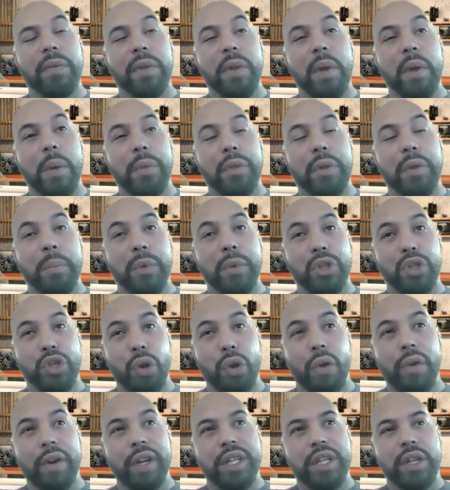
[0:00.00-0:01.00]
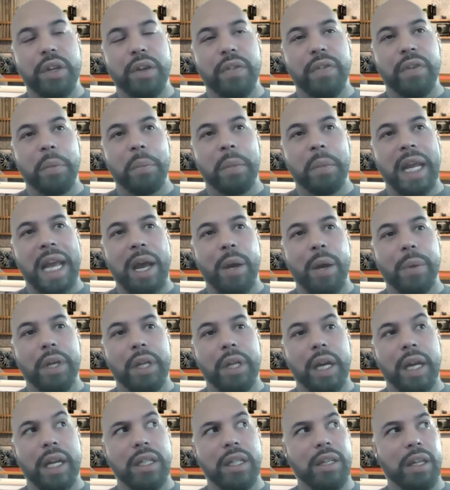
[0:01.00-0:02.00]
the majority of them
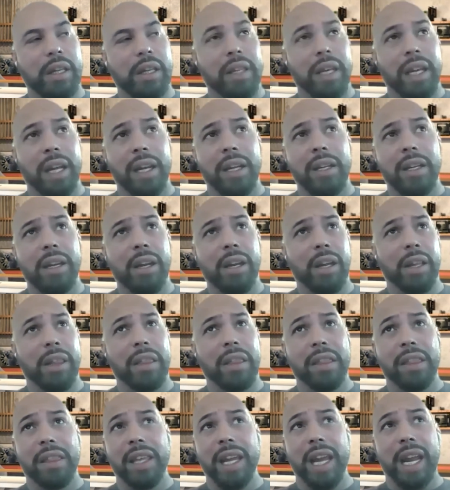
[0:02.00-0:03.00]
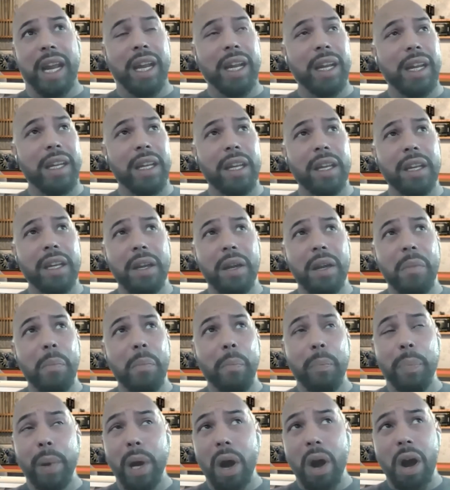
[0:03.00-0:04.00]
nowadays. I think,
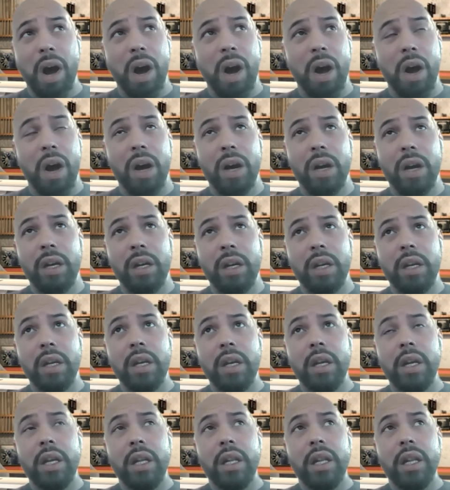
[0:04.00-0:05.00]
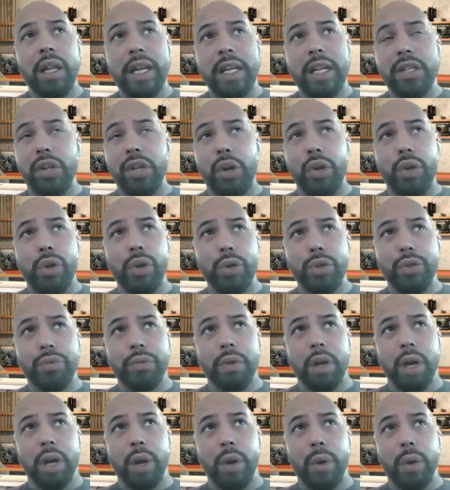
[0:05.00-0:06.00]
bar Lisa
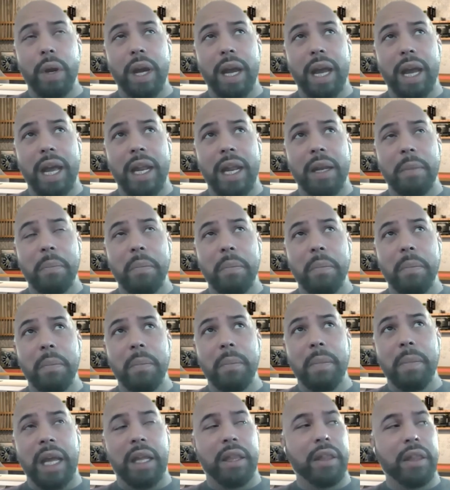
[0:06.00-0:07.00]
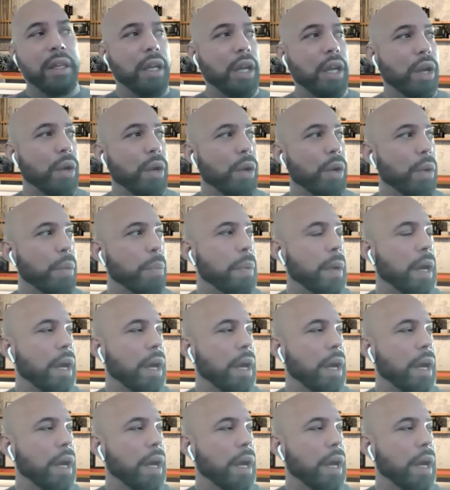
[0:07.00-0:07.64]
Kudrow and Matthew